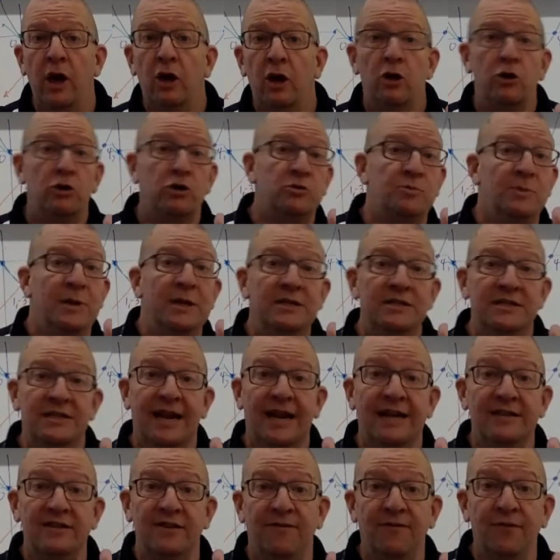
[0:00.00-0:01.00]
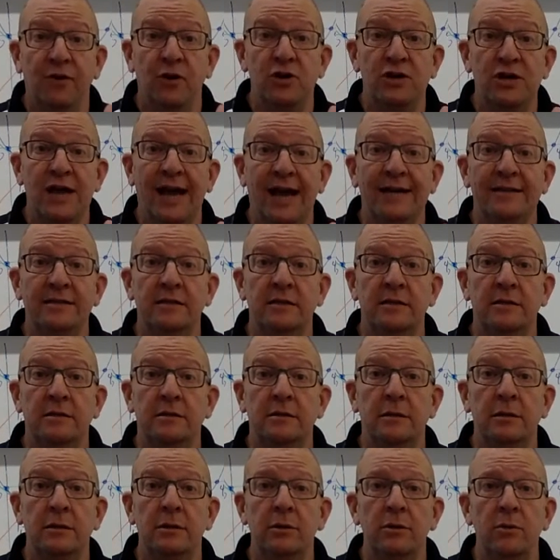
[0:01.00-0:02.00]
which means it has a vertex at
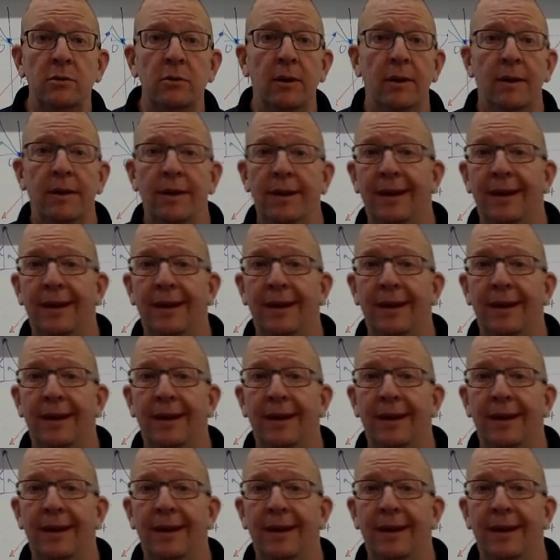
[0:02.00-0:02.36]
2.